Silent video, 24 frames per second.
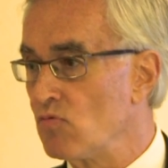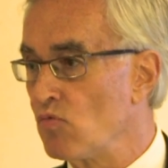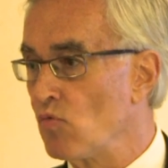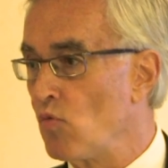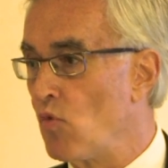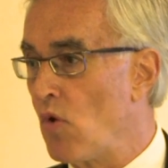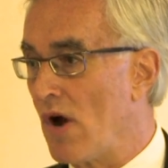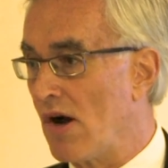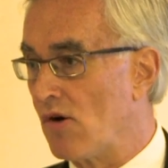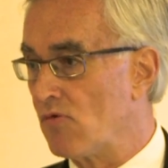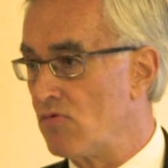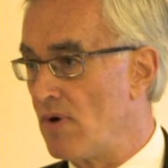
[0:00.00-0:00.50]

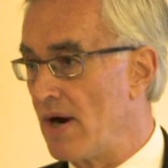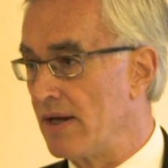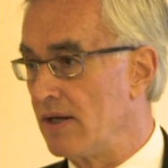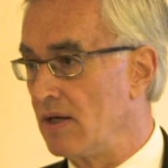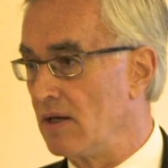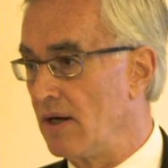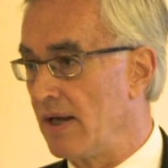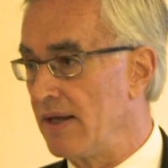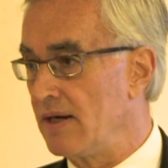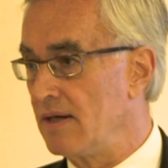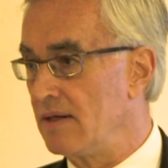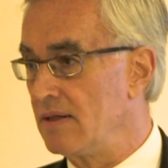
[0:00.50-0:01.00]
well
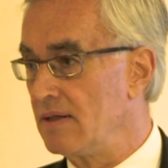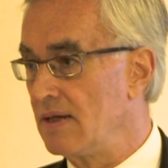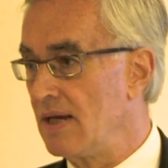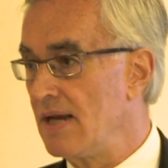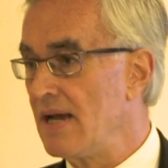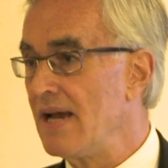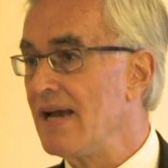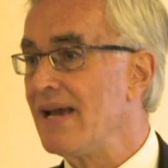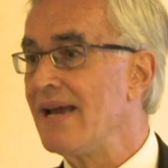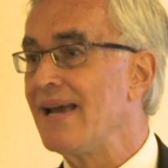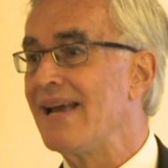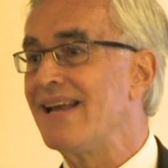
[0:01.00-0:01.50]
regulated.
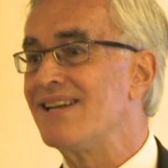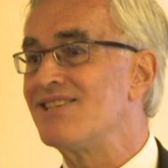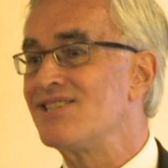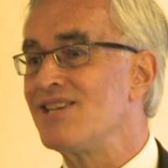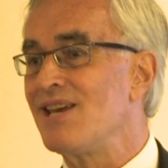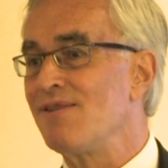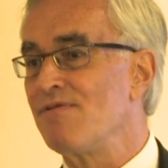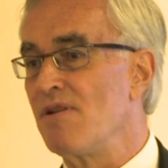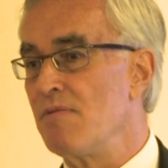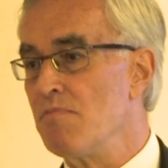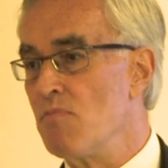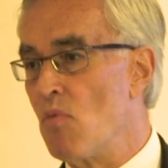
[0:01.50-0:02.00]
It's
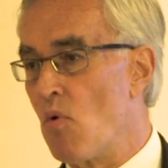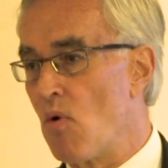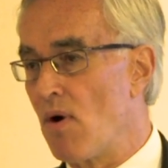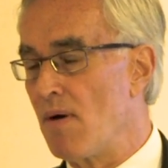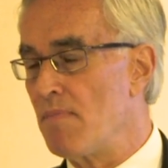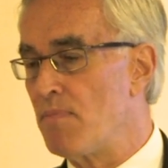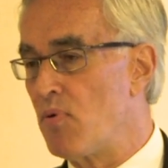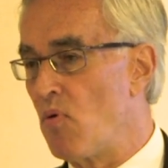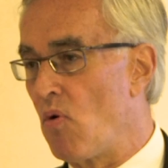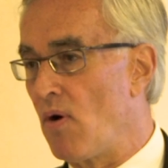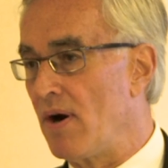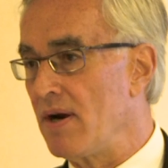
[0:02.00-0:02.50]
even more
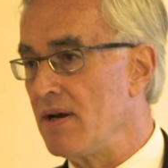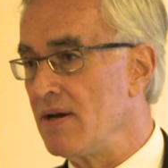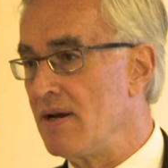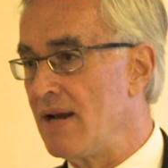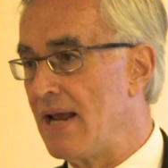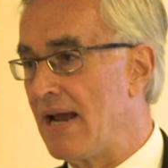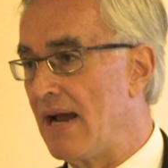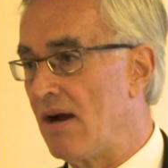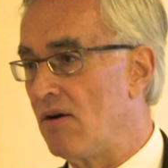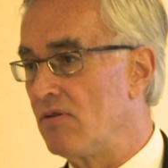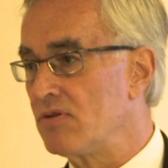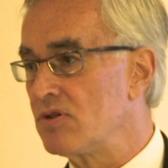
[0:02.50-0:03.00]
important
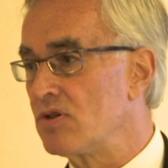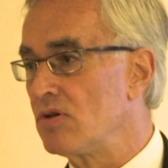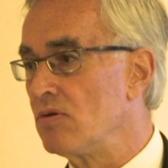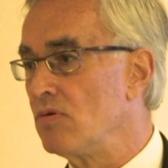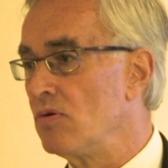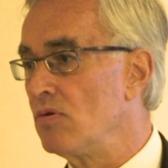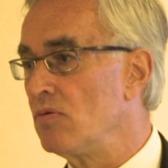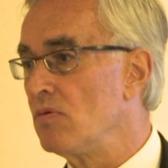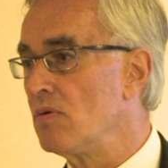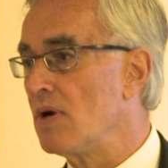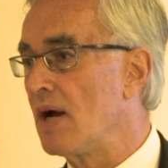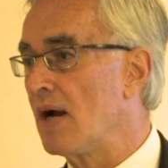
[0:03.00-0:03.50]
now
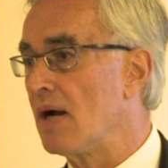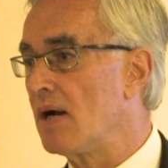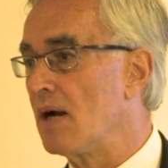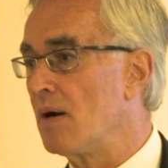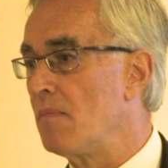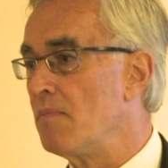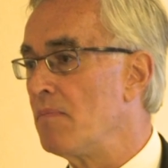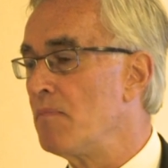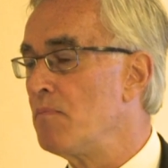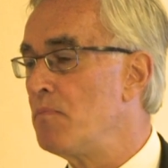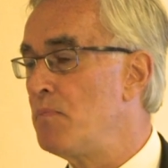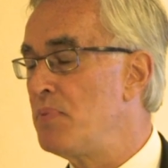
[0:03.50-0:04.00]
to
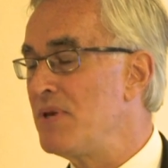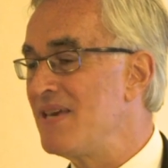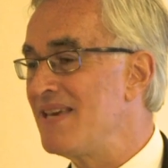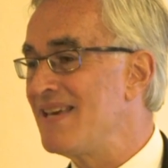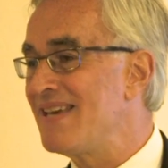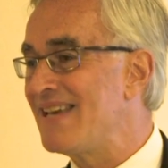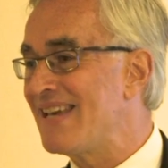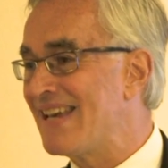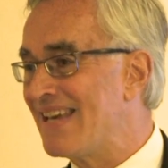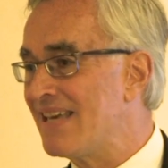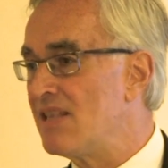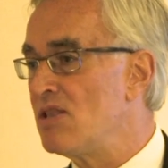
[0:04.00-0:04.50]

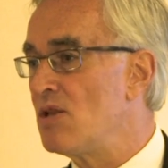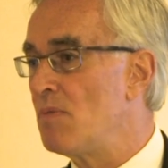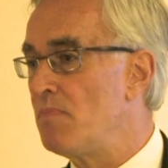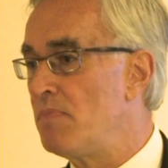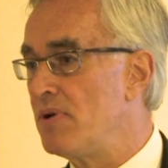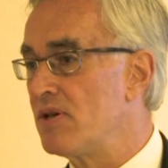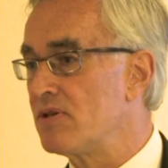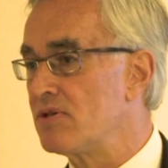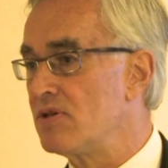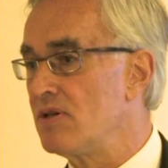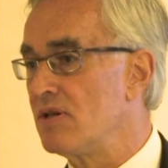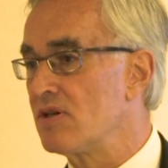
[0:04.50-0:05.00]
be in the
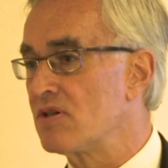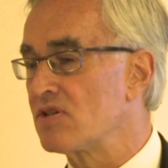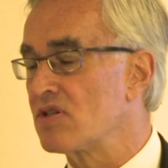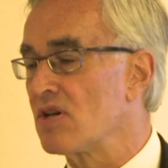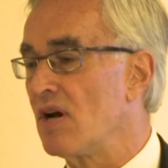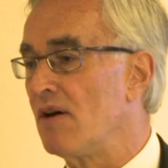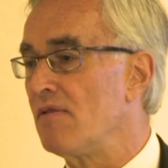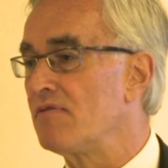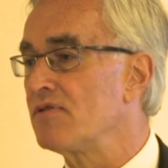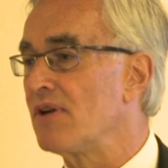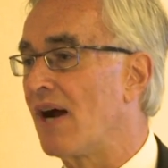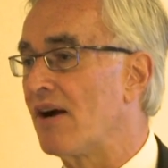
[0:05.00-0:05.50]
business
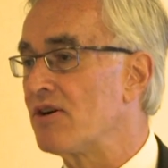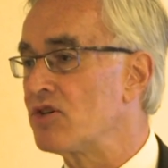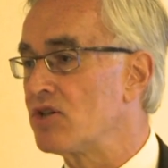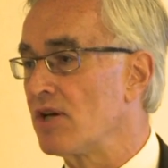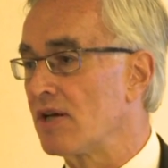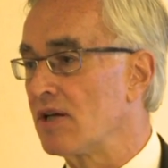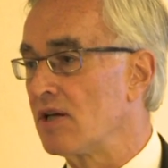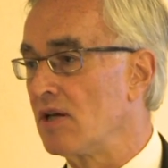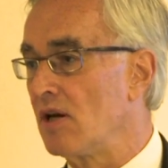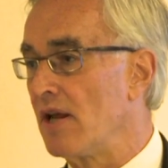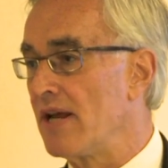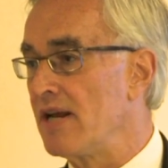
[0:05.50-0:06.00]
of
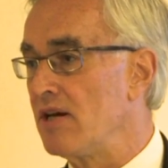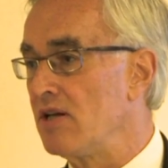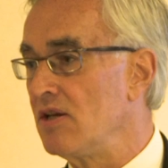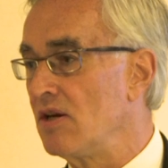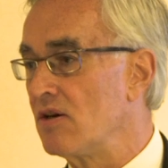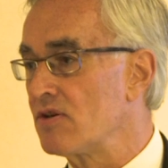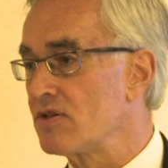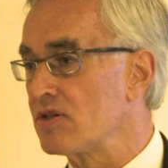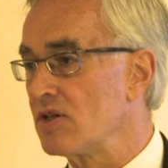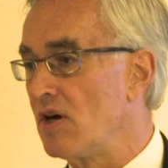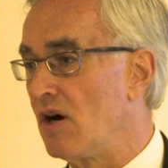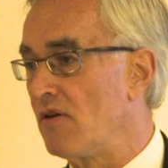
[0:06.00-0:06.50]
articulating
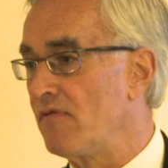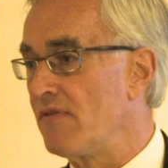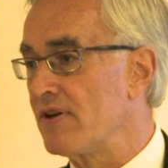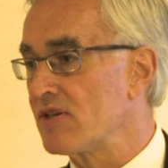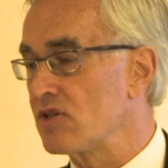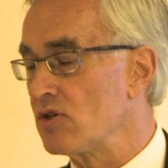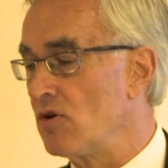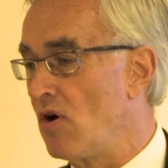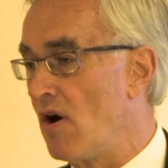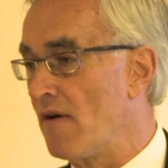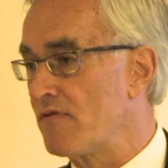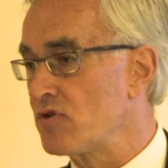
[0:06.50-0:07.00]
yourself
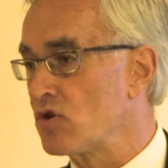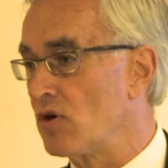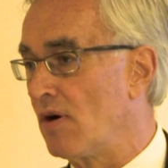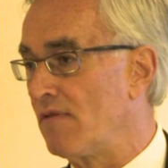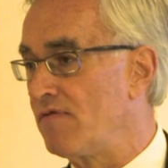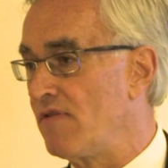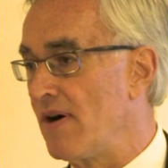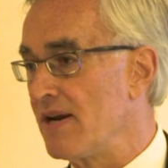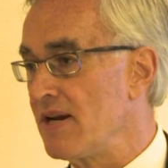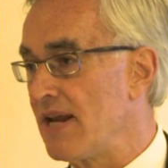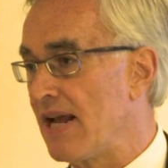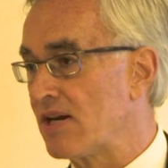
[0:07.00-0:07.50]
as an offshore
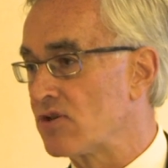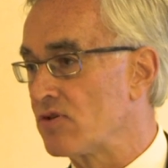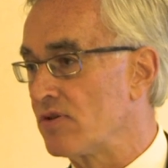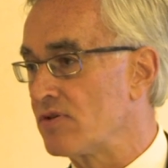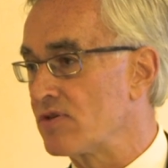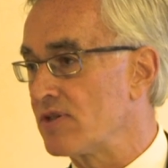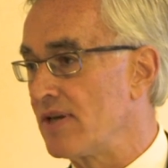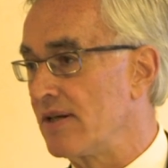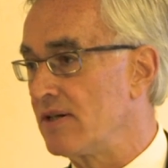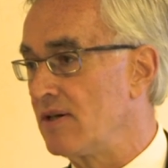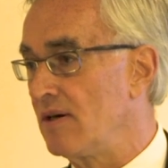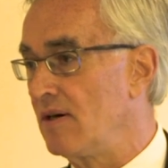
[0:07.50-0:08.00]
financial
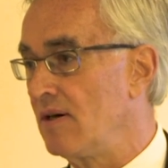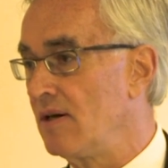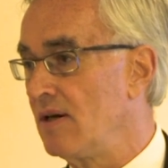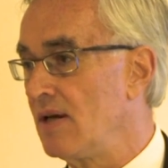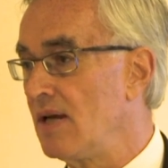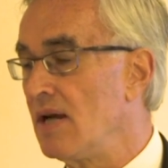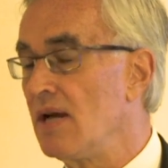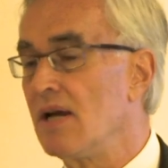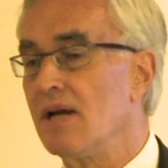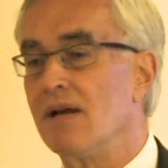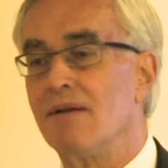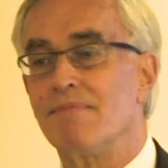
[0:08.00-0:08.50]
center.
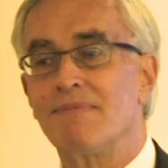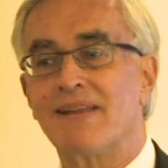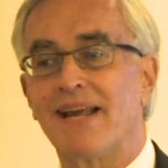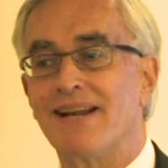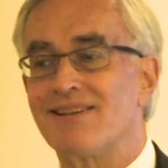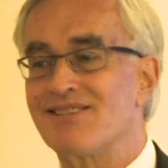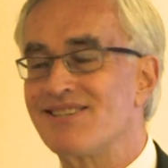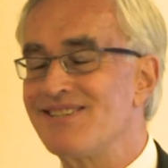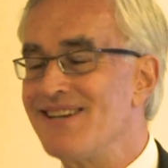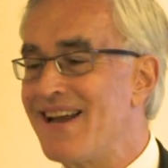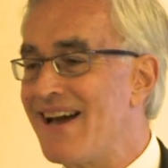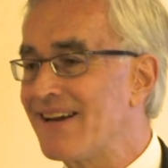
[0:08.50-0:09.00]

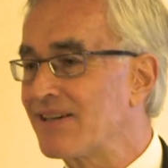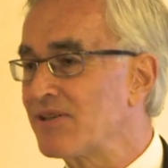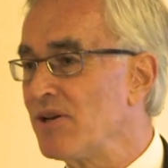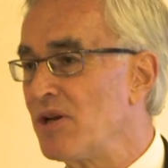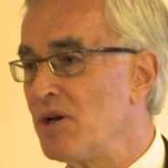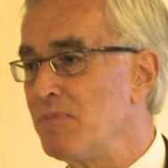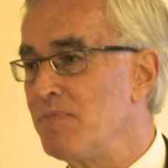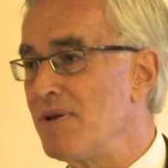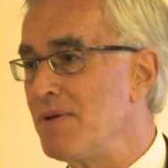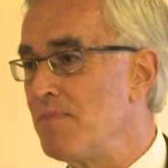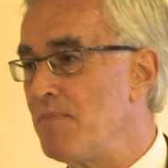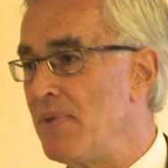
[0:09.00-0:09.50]
It's not
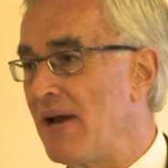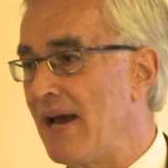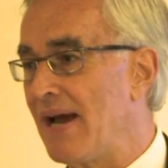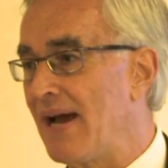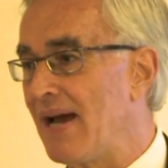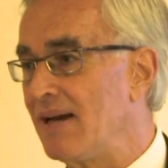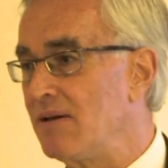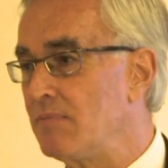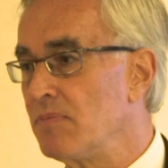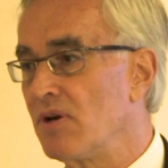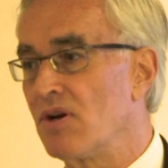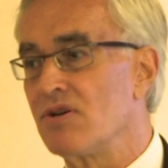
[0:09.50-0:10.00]
going to be
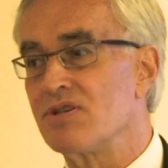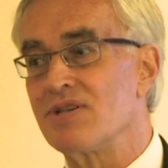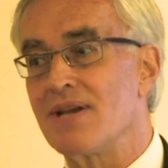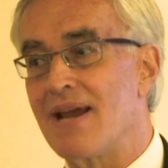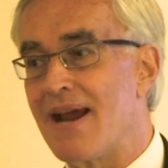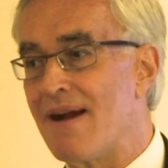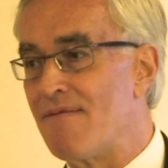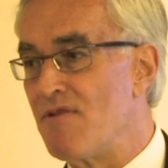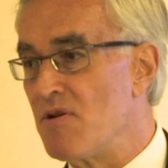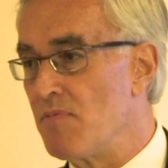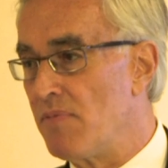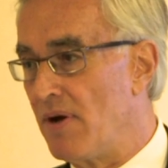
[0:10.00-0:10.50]
bad, because
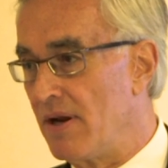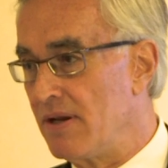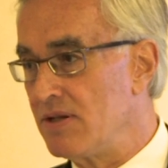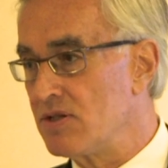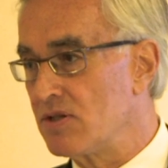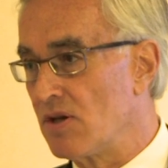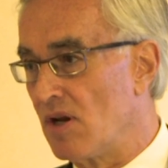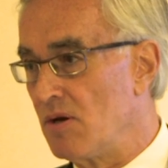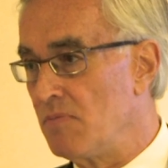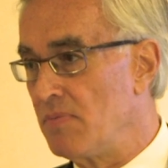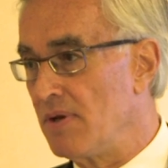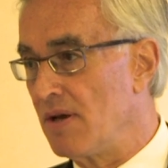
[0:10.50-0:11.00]

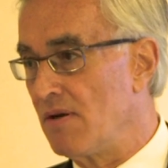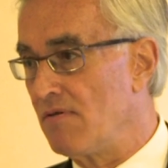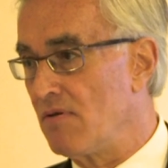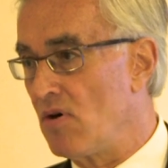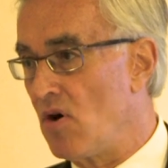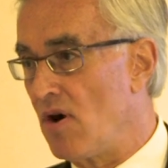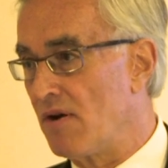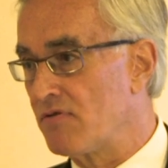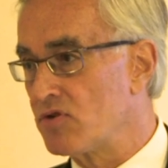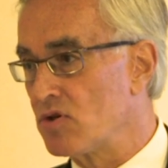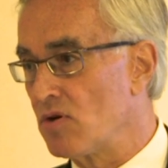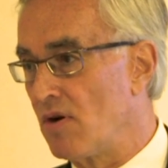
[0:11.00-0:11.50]
everybody's going to be an
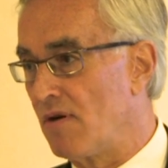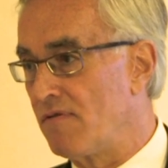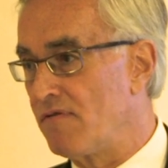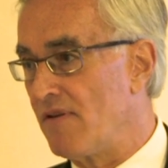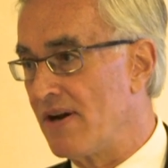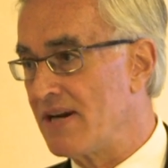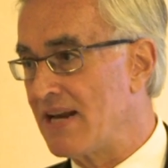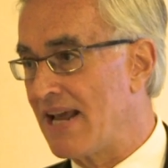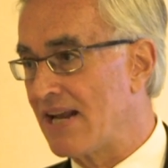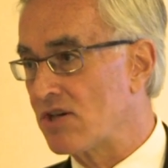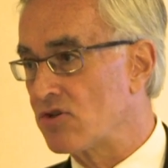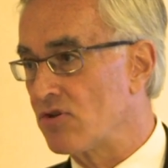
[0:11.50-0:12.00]
offshore
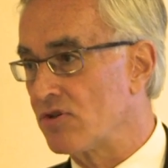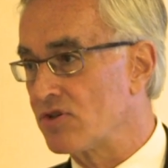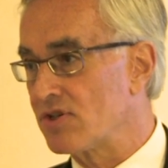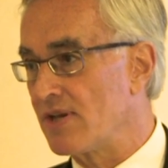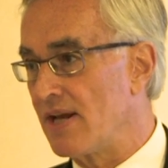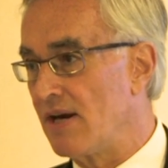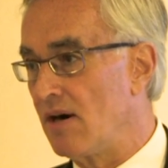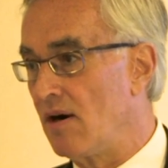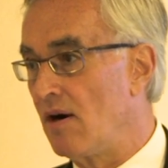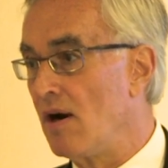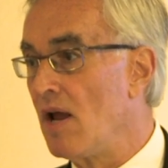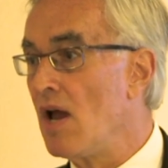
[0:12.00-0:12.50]
financial
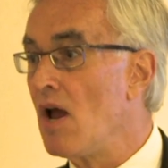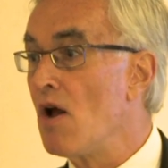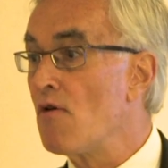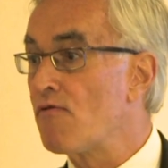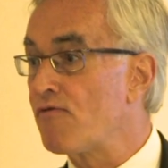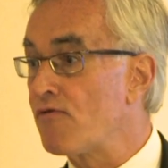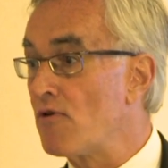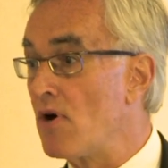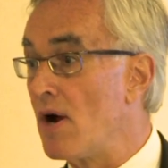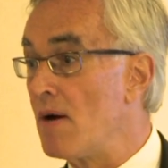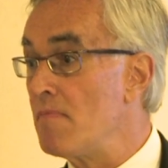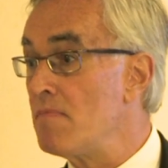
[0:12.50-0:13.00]
center,
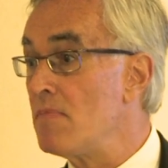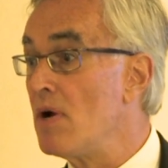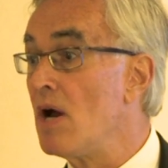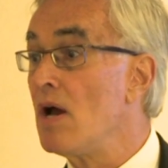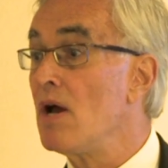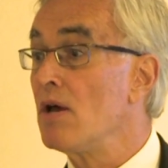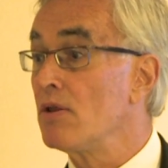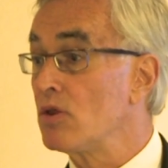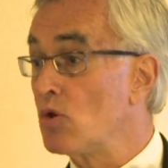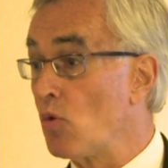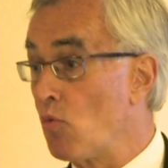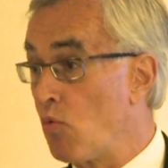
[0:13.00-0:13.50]
from
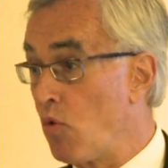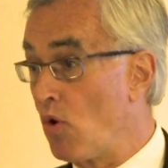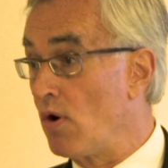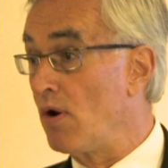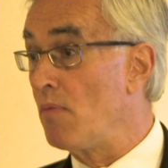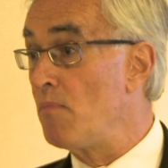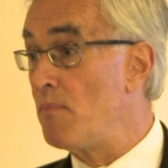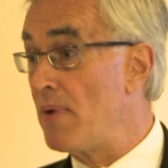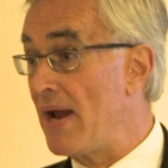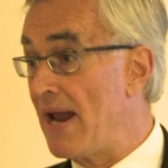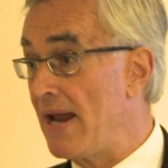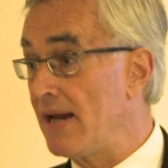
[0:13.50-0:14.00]
the
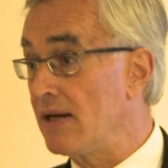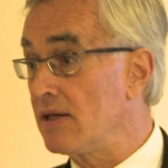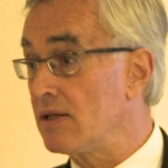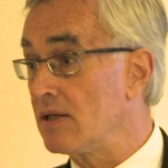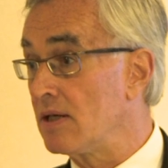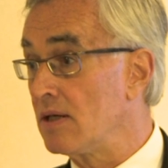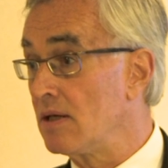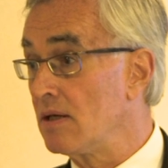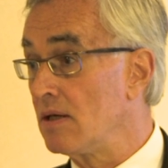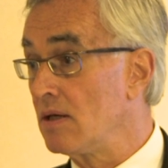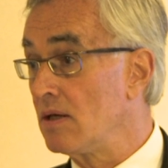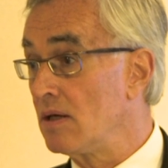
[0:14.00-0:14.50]
World
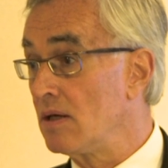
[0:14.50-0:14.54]
Bank,